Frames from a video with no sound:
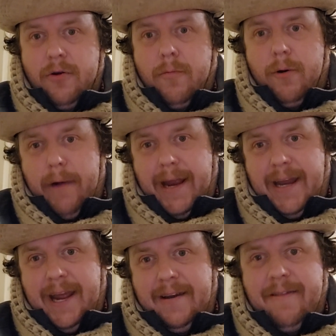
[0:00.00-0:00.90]
or more
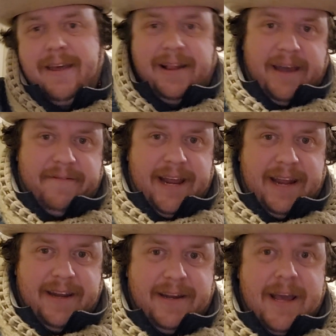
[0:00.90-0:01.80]
right-handed than
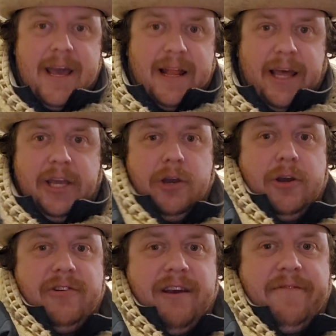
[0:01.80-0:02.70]
left-handed, like you
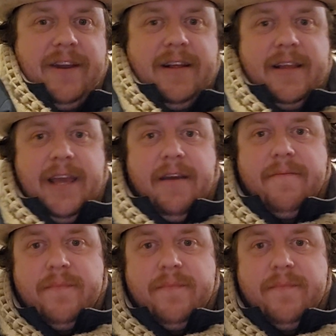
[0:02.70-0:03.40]
could definitely